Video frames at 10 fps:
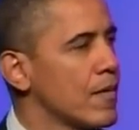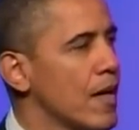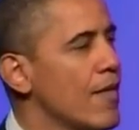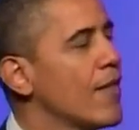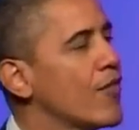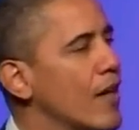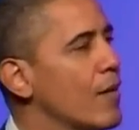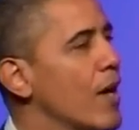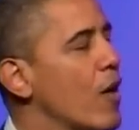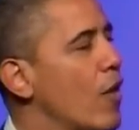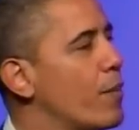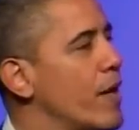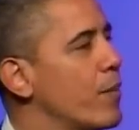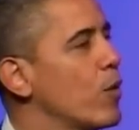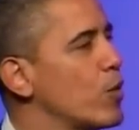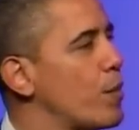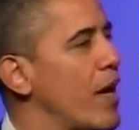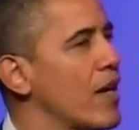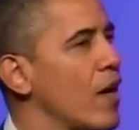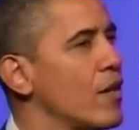And then think about all the people who
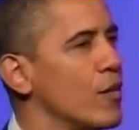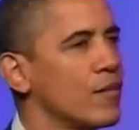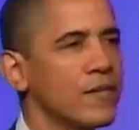depend on you.